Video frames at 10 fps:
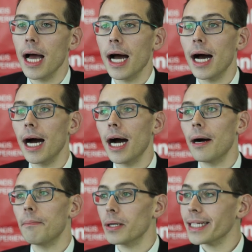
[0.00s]

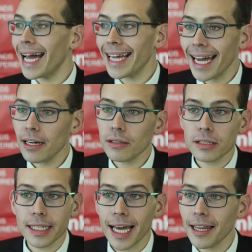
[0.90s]
But I can
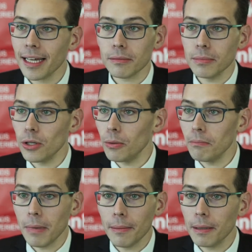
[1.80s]
understand that, you know,
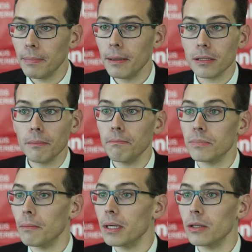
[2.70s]
maybe
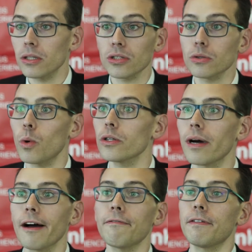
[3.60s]
somebody doesn't want to
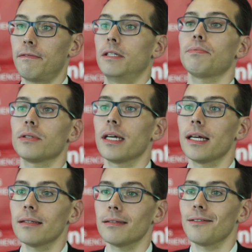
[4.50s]
have
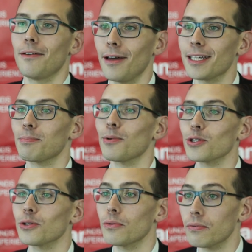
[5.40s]
50%
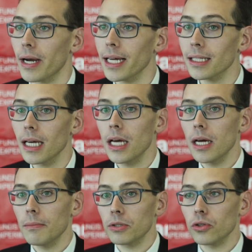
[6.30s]
exposure to France.
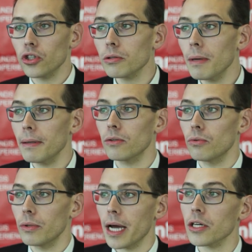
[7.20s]
So just maybe to
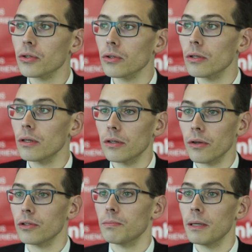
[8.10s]
reassure
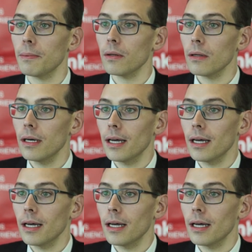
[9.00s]
those people,